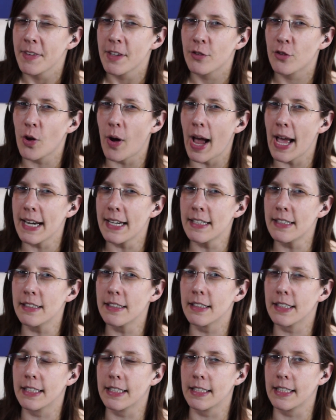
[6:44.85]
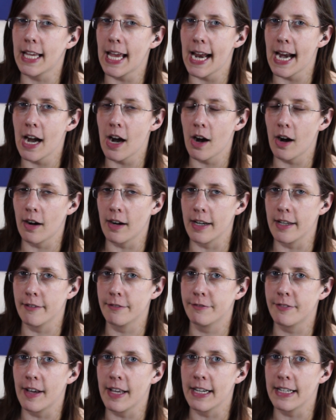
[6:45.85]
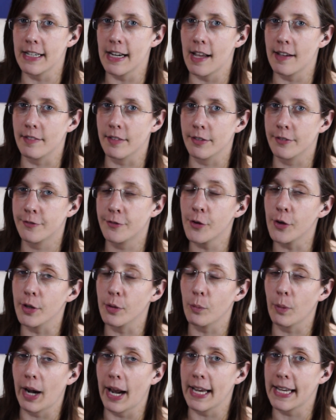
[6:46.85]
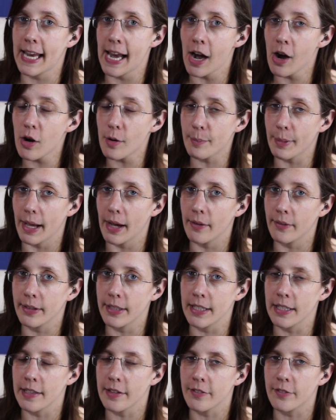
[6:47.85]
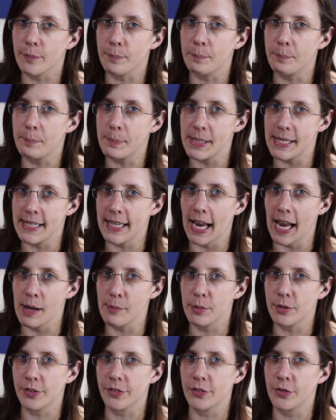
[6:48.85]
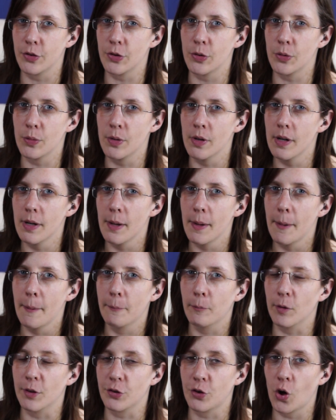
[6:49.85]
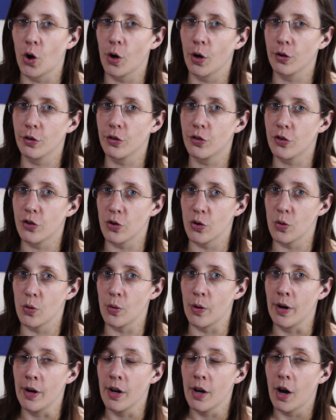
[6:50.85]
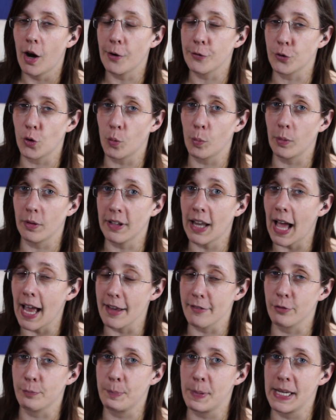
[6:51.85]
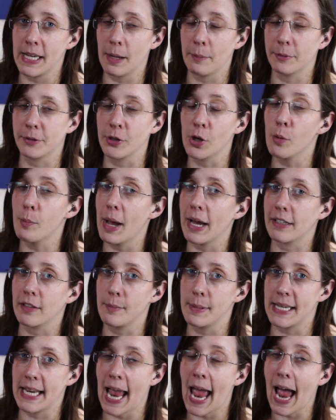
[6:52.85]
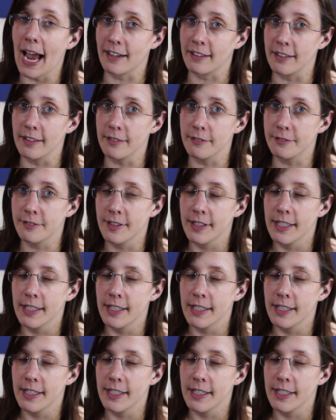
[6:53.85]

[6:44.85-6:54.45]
So I didn't care if I didn't have a foot. What I cared about is being able to return to a normal life, being able to go back to being active.